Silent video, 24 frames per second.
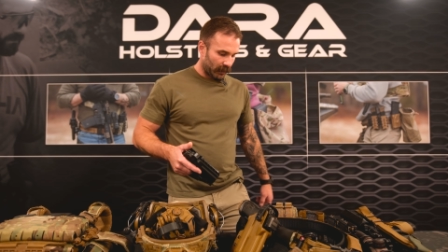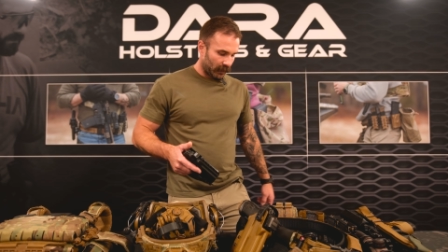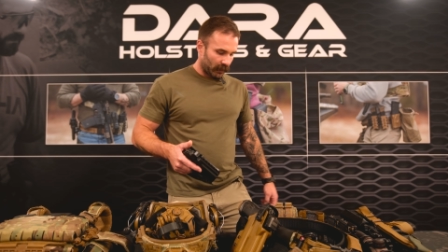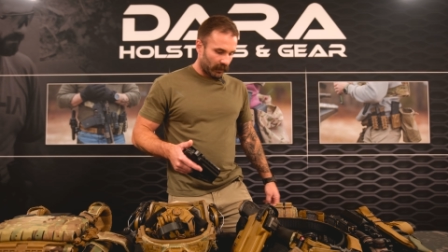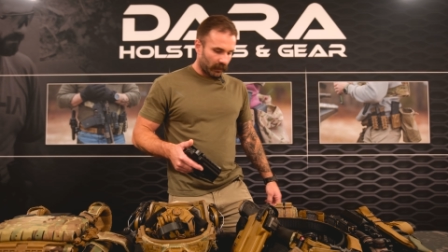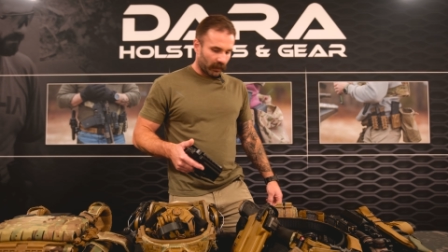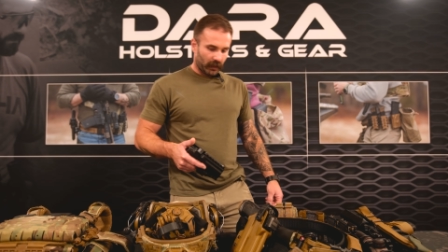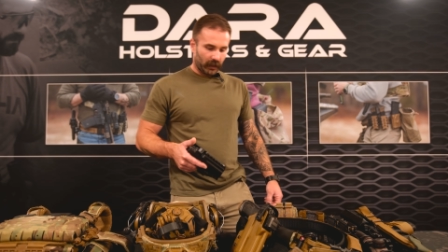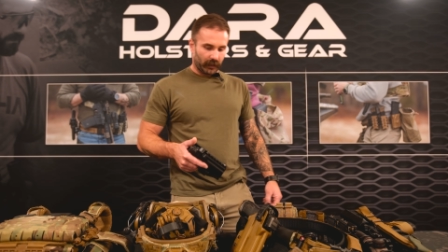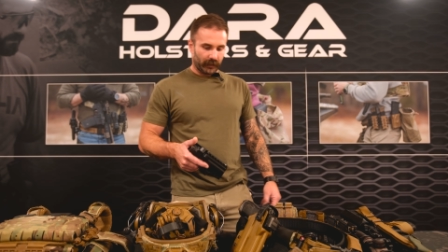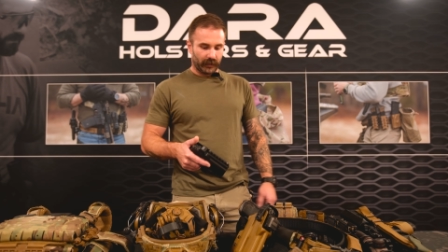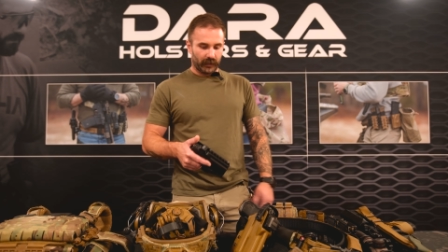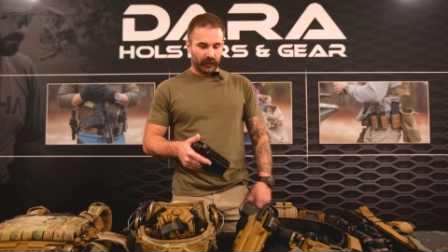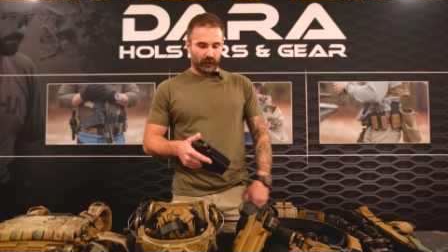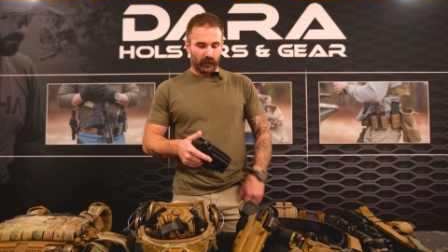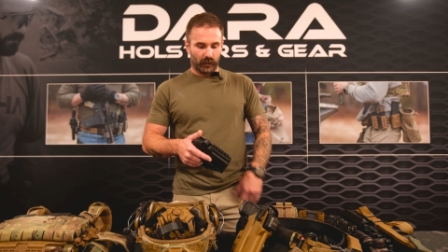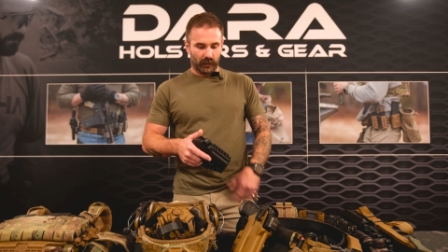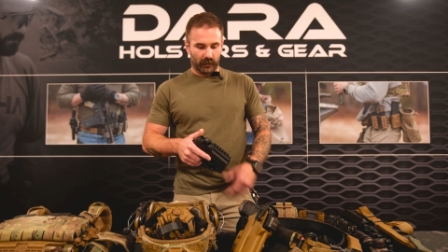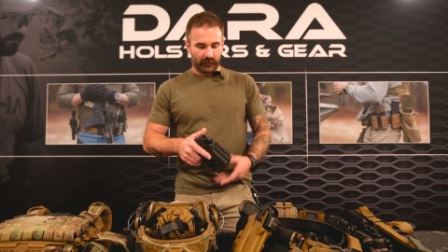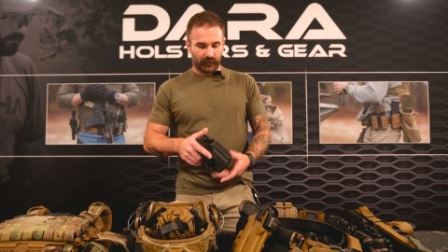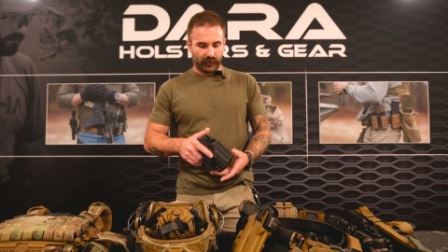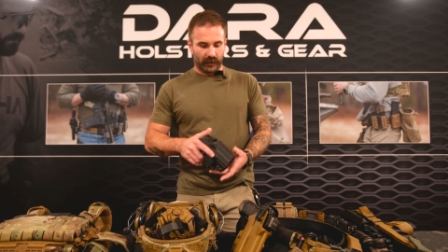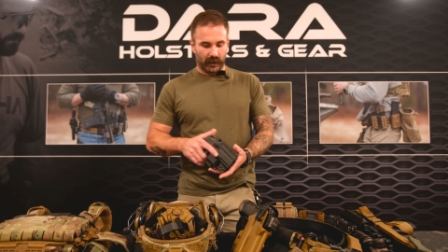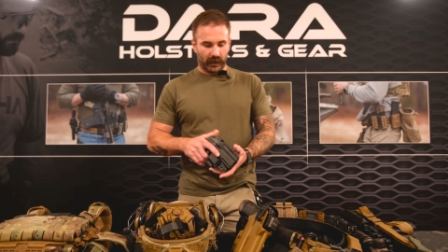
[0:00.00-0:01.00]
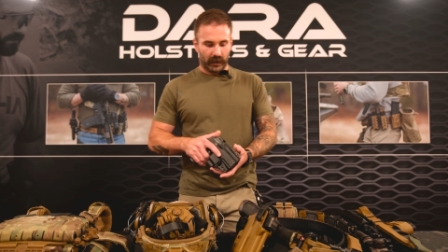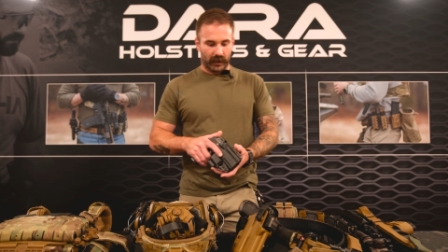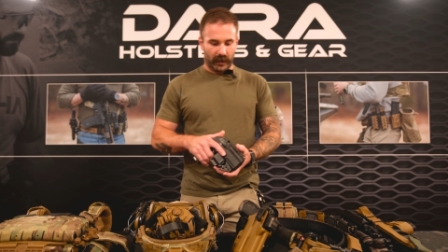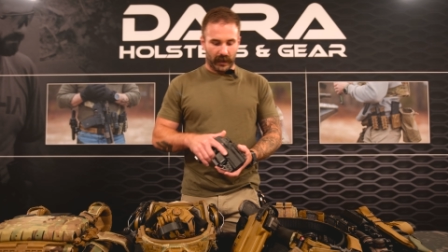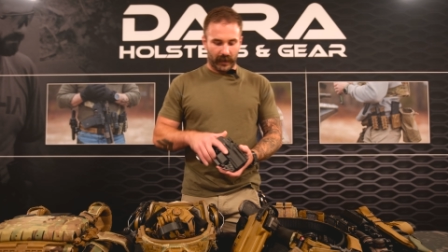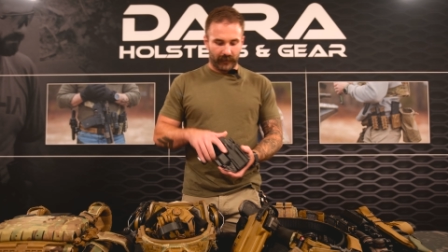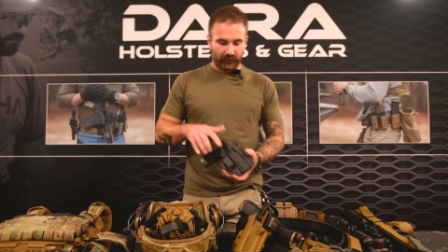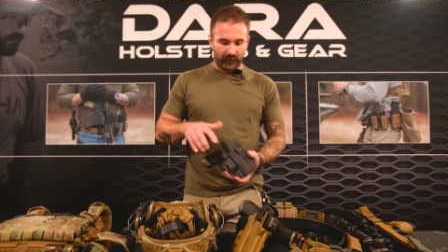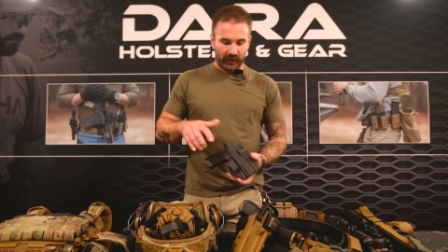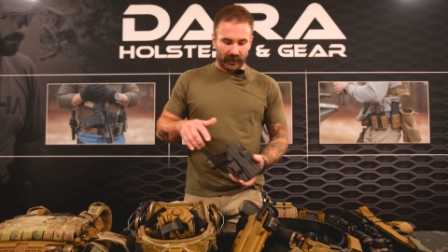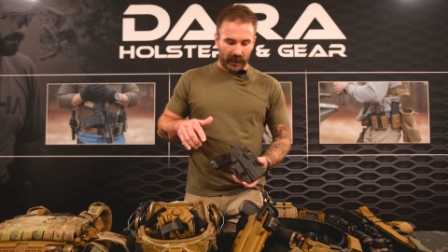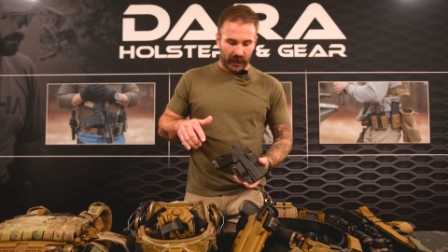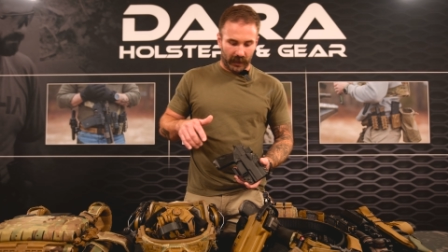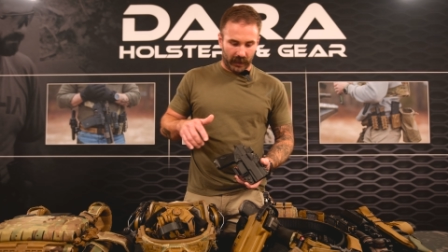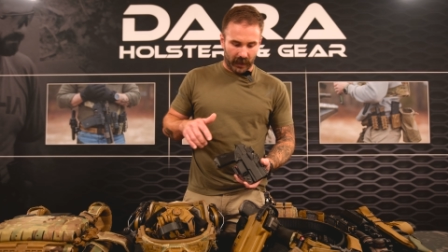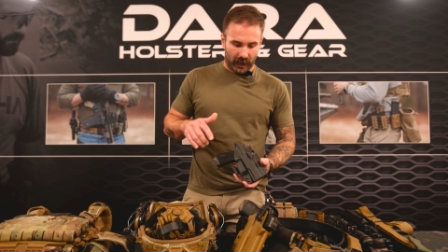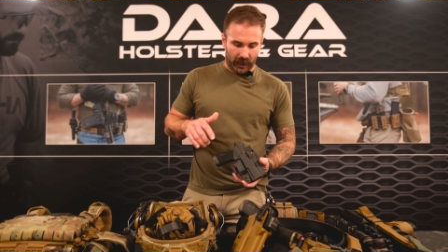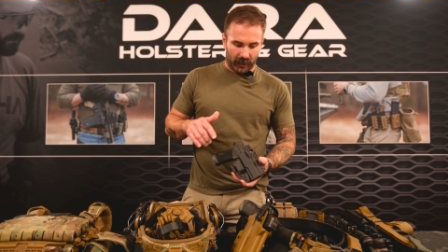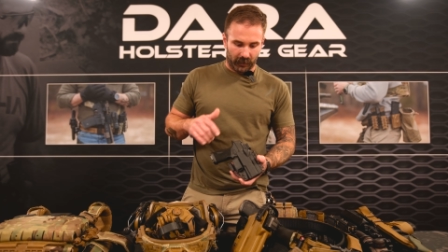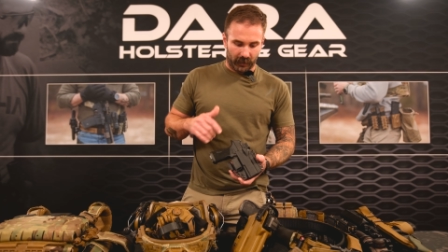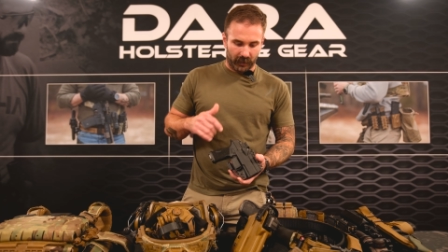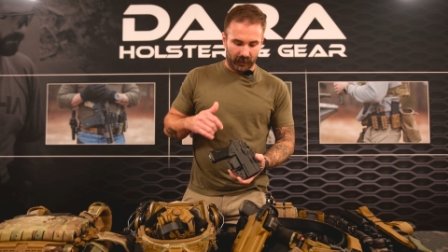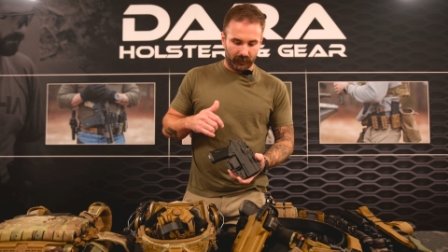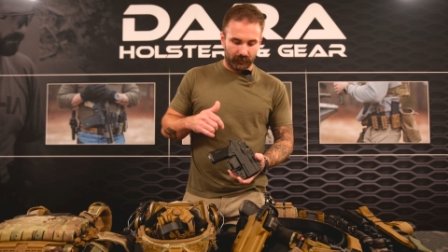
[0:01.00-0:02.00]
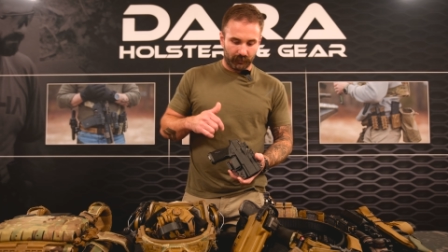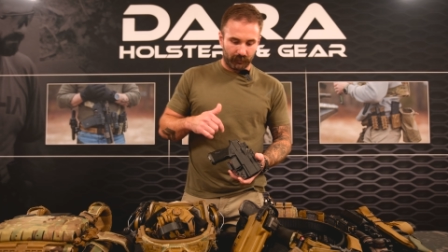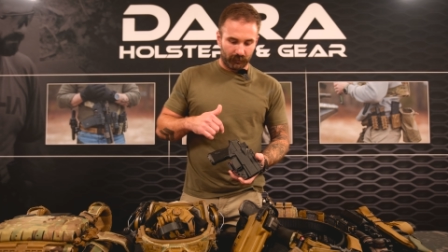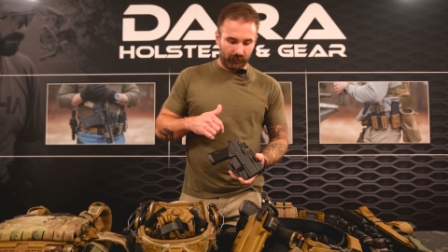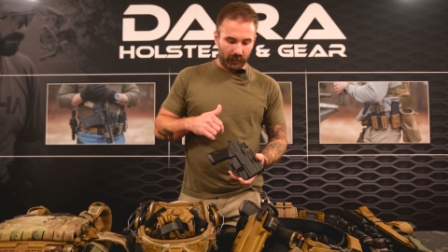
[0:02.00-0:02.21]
on your everyday carry,